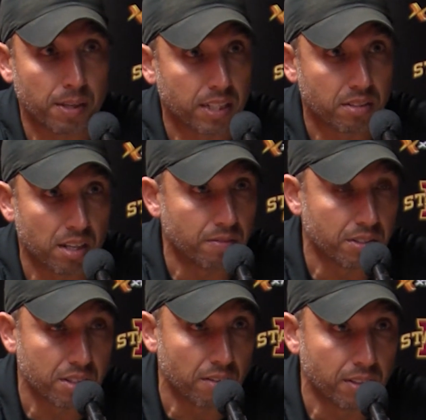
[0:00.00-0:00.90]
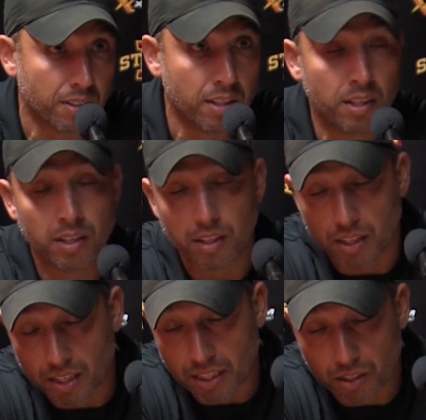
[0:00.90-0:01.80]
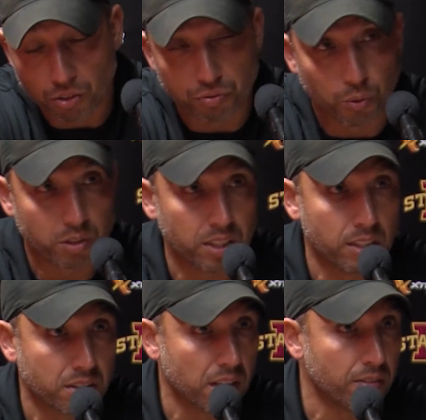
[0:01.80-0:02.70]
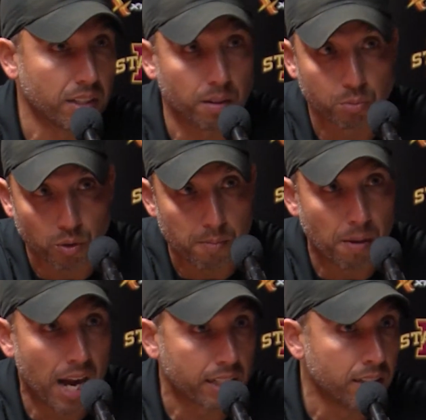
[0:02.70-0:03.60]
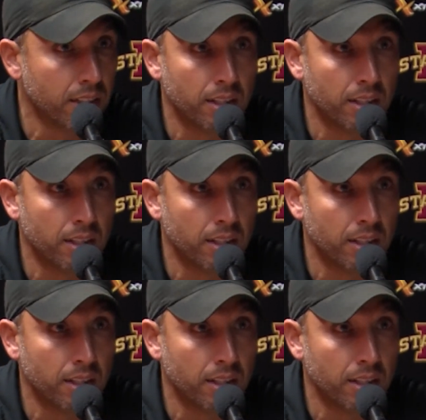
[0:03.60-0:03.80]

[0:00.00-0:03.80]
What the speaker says: make it 7-7. Then it goes 14-7, he comes right back.